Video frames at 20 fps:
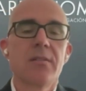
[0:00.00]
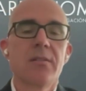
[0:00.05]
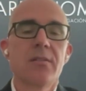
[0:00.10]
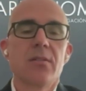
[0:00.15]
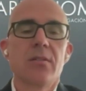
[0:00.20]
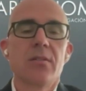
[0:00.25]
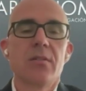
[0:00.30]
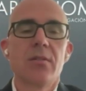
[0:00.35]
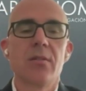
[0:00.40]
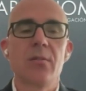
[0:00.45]

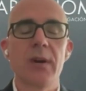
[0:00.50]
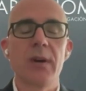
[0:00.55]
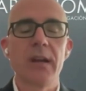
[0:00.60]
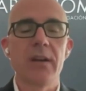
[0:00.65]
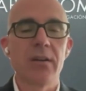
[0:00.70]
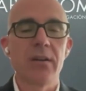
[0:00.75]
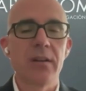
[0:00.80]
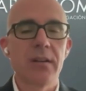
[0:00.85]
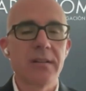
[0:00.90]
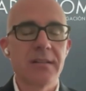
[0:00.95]
So why
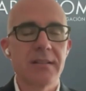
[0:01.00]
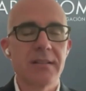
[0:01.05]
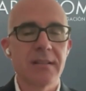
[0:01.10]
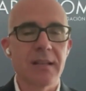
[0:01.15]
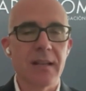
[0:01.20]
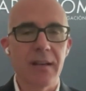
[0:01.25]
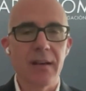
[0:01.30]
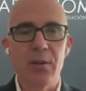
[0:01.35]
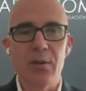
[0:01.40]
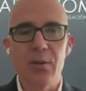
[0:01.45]
not? It's
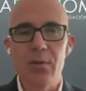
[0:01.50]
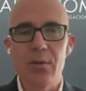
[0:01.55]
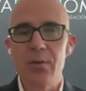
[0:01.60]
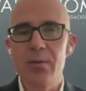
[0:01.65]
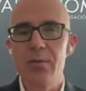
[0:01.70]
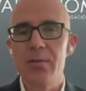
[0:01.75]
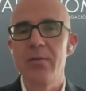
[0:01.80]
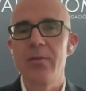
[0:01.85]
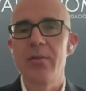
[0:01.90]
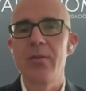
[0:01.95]
a
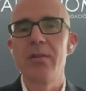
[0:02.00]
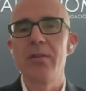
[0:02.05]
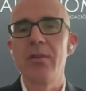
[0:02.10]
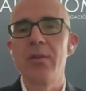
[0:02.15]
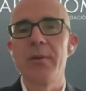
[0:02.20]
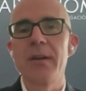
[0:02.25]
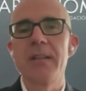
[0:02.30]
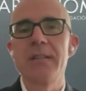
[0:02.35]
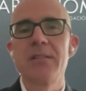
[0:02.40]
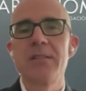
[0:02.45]
new
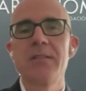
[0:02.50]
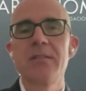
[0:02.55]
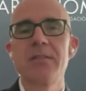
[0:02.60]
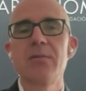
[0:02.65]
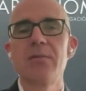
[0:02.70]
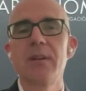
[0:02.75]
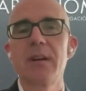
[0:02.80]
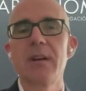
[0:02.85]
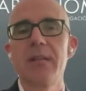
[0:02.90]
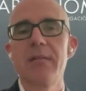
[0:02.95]
innovation
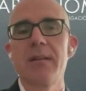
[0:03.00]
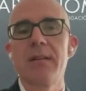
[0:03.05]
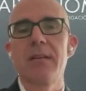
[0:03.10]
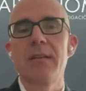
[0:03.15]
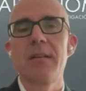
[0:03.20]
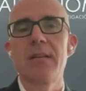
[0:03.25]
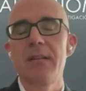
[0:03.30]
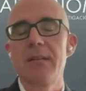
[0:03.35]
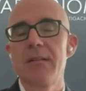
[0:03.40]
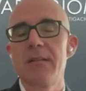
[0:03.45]
to have
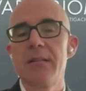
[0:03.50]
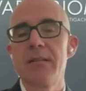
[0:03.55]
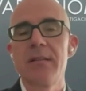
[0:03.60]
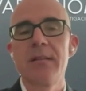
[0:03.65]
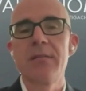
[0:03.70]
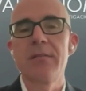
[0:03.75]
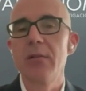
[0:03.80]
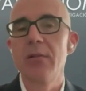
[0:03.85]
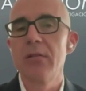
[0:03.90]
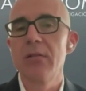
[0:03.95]

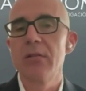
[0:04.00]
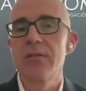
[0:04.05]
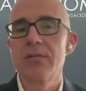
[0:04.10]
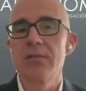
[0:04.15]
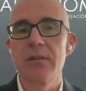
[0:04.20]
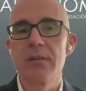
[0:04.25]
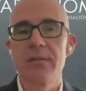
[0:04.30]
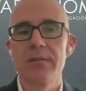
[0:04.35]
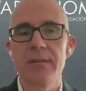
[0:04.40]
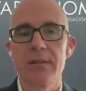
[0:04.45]
the full
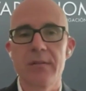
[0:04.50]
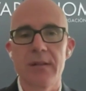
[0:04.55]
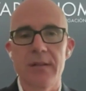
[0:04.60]
control of